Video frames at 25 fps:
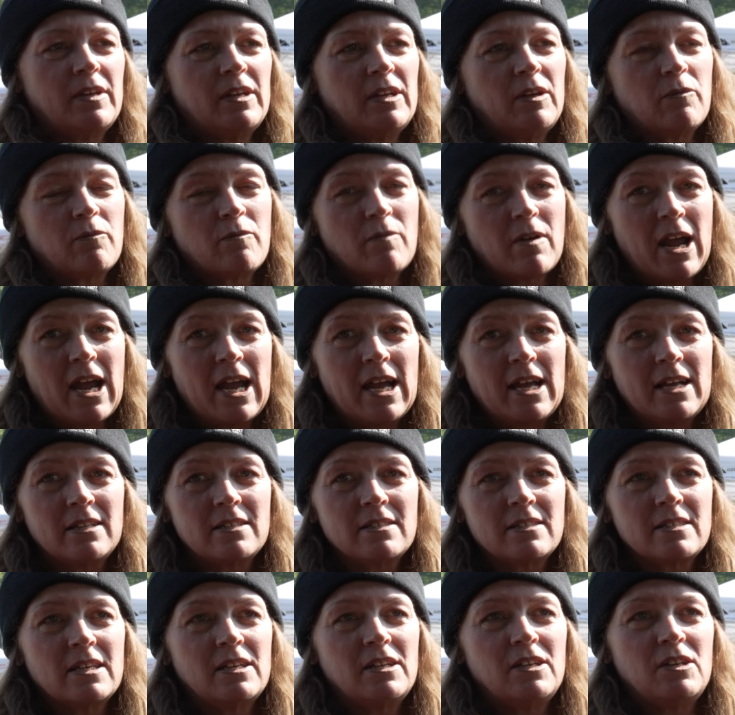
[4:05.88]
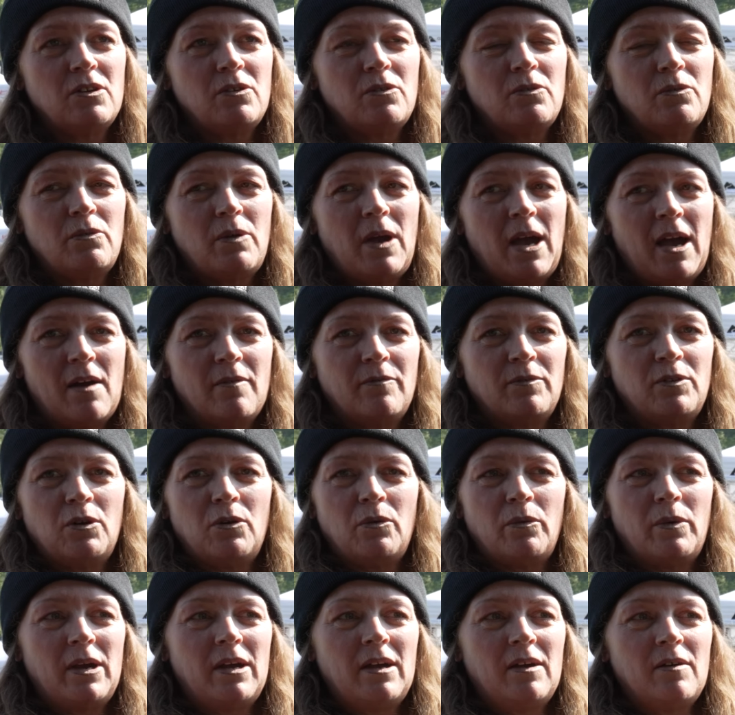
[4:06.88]
and it rains and you have
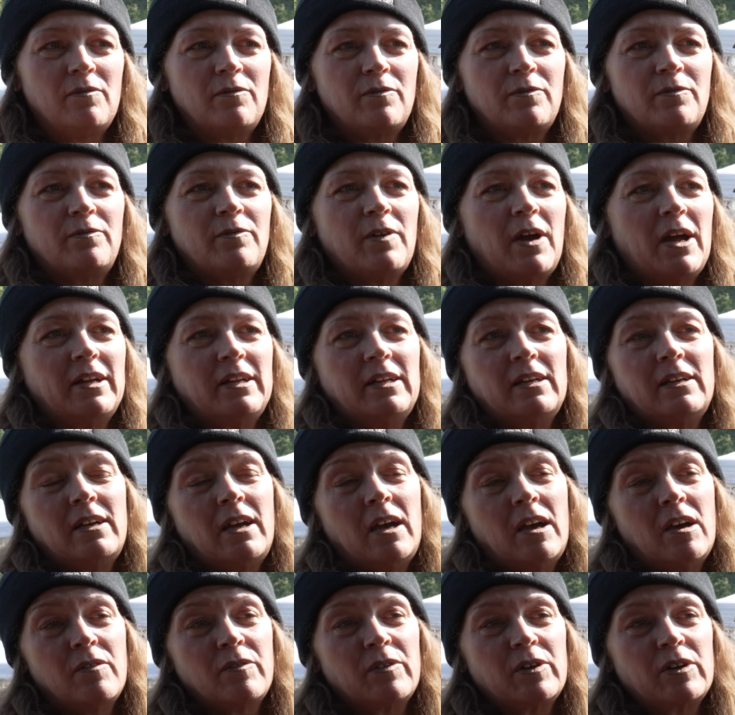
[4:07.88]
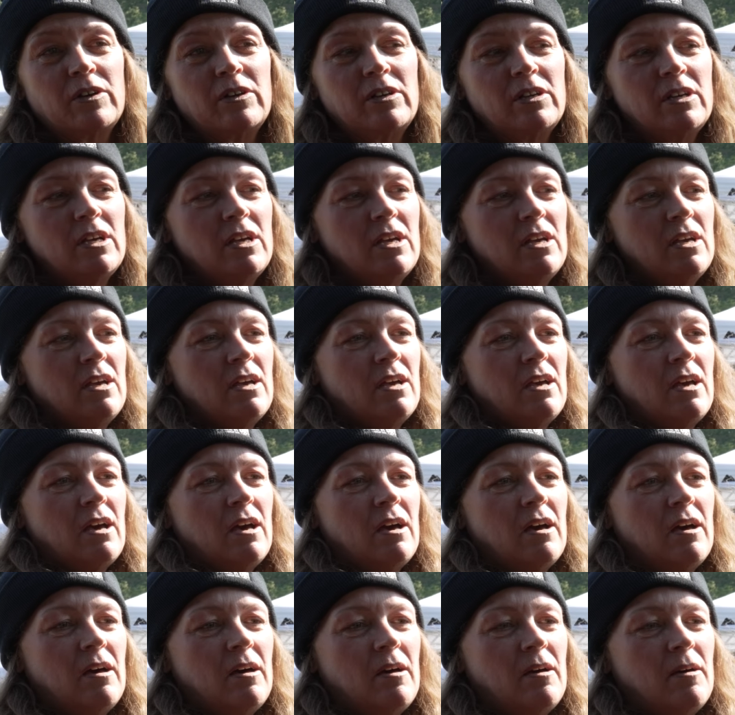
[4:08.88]
no way of finding cover, mm -hmm.
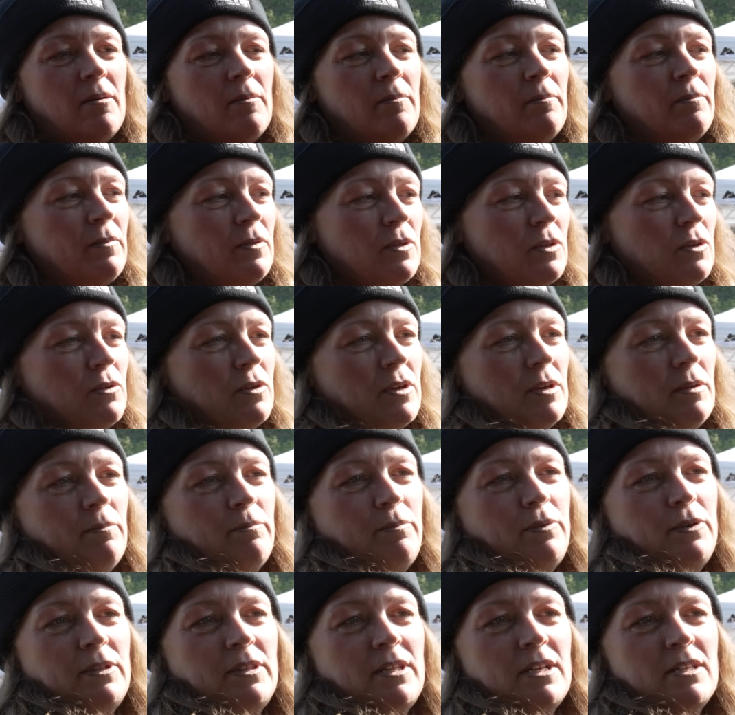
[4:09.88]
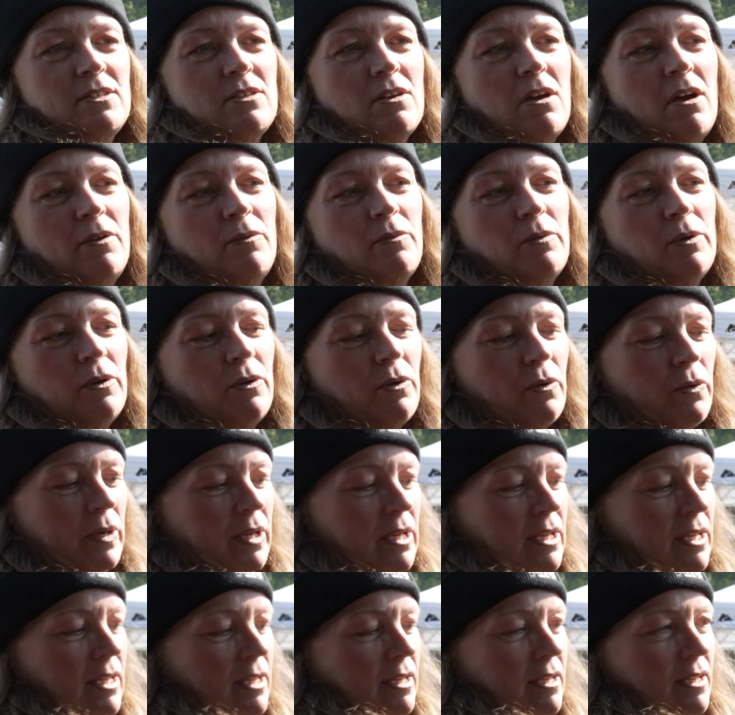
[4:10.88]
um, you can put this on real
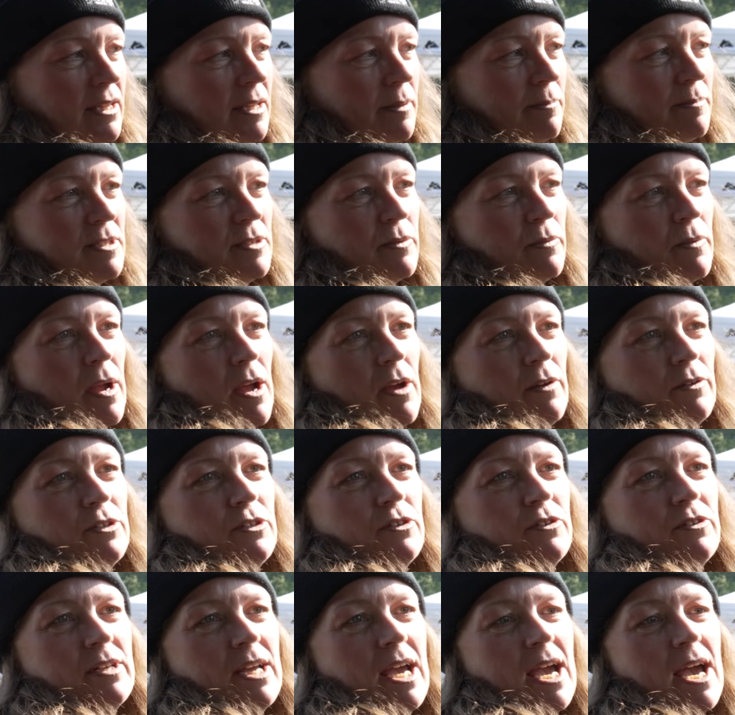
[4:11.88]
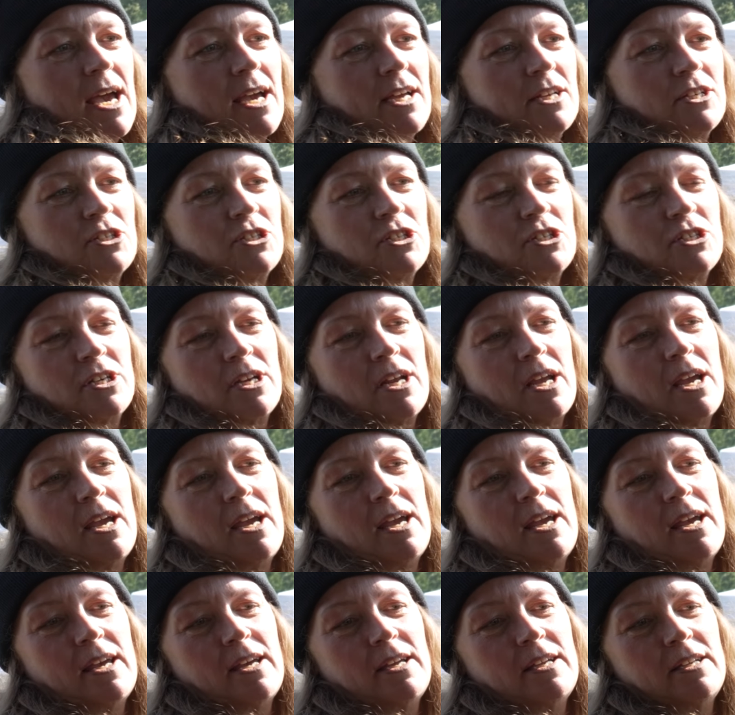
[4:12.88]
quick. It clips around your dash
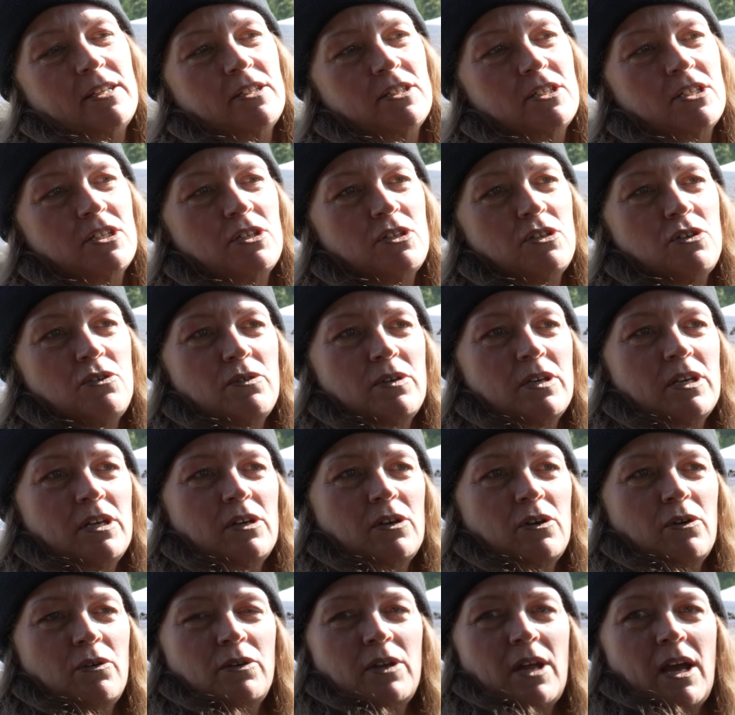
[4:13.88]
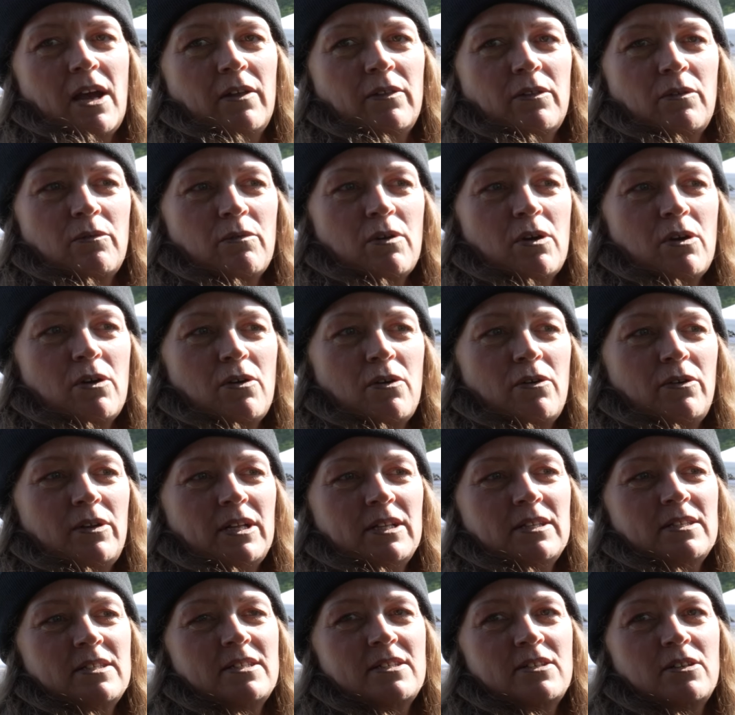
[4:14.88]
and you can go down the road
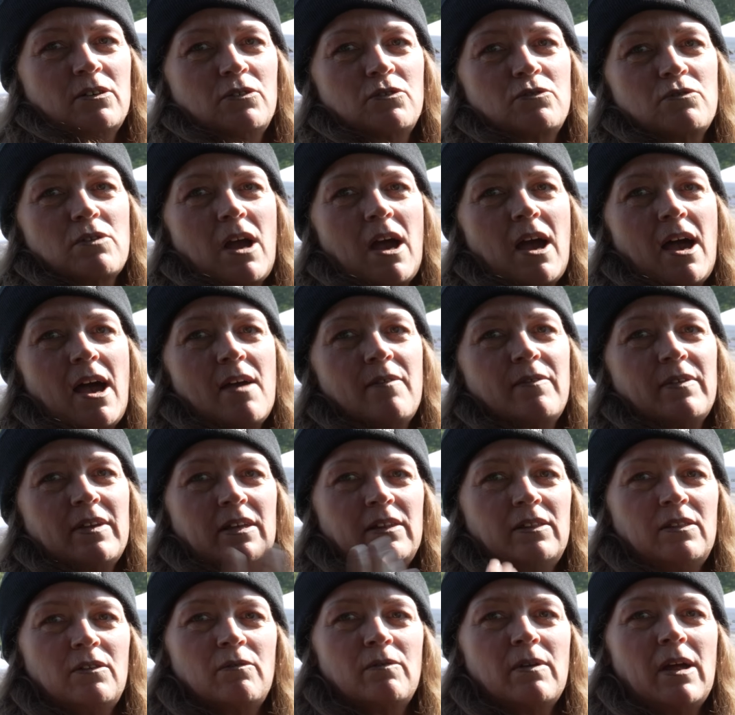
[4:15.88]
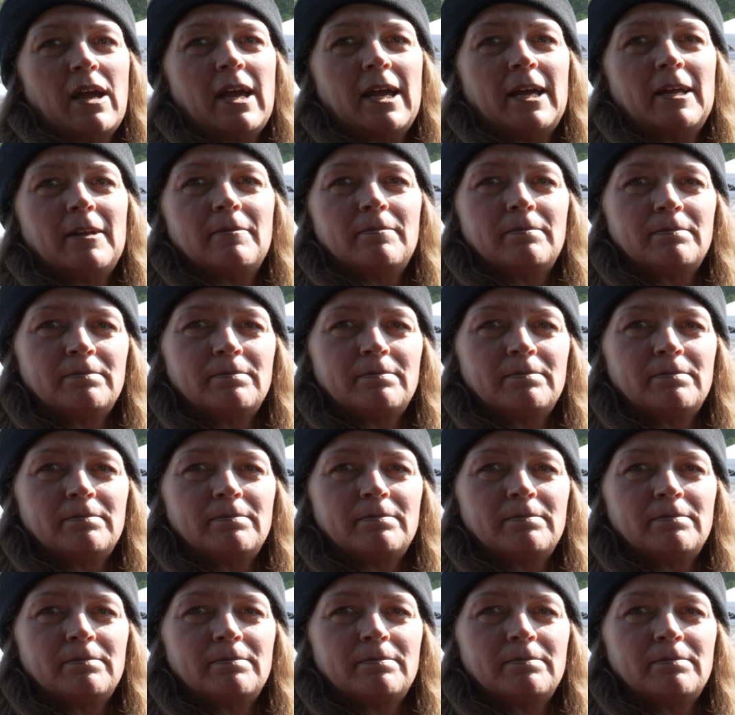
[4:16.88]
and still drive in right. the rain.